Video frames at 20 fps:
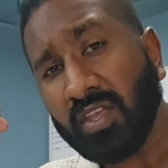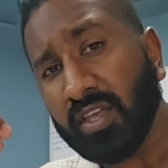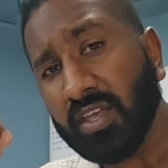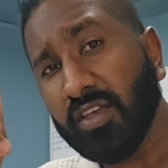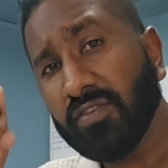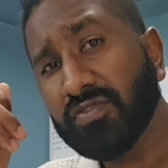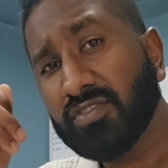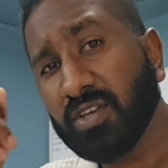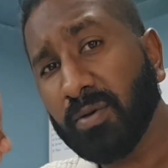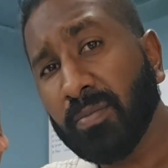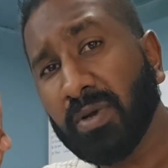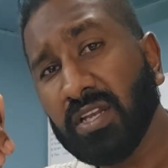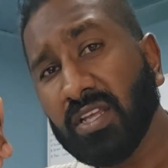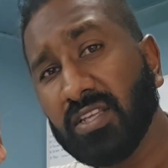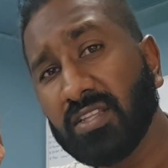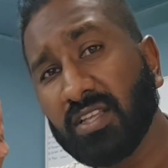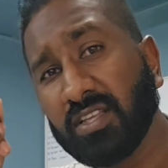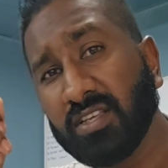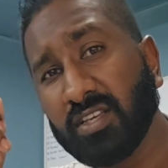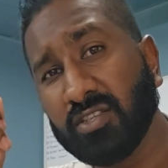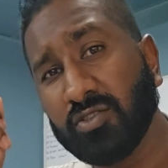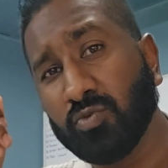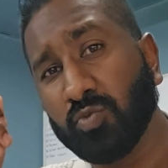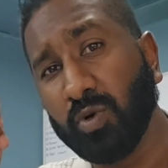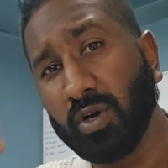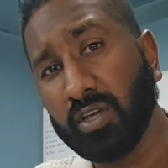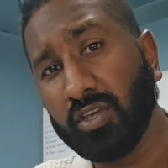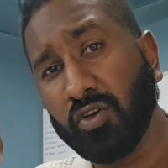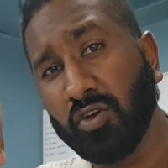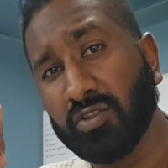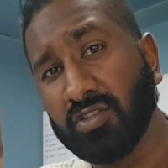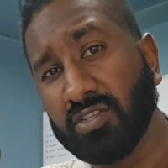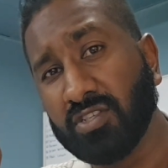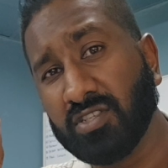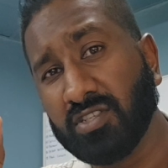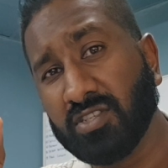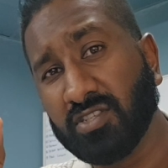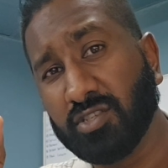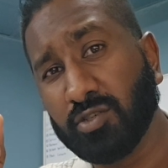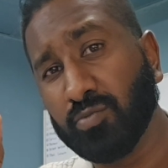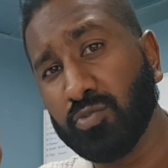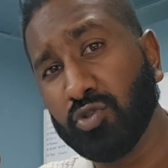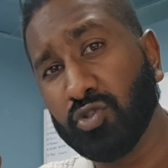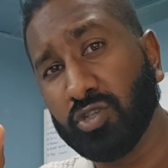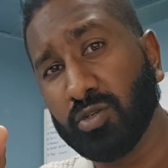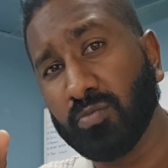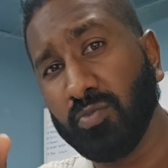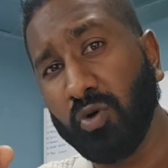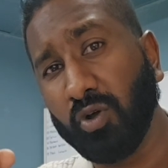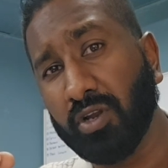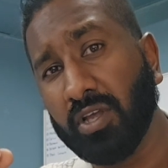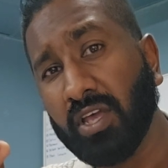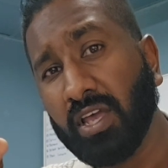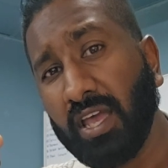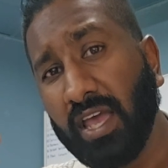If somebody is working on this distribution board